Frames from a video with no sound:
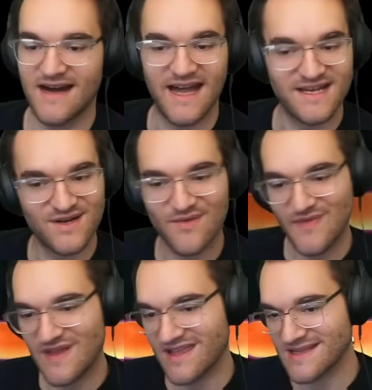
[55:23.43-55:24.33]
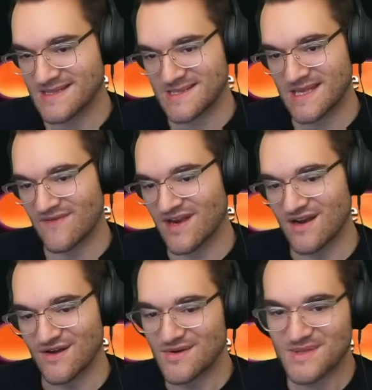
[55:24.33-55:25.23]
I don't think it's
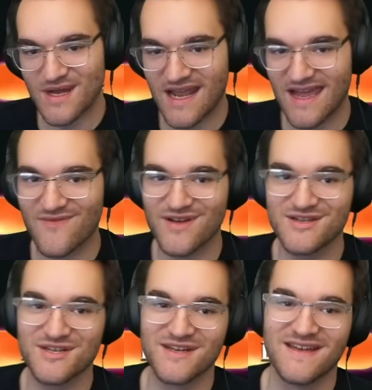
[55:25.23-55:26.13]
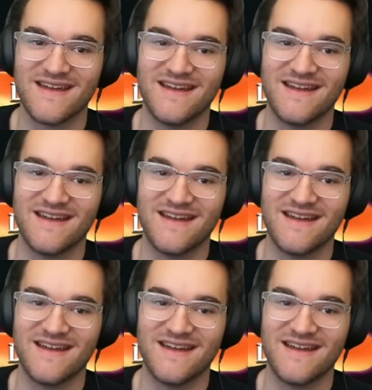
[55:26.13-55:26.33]
7-0s on average,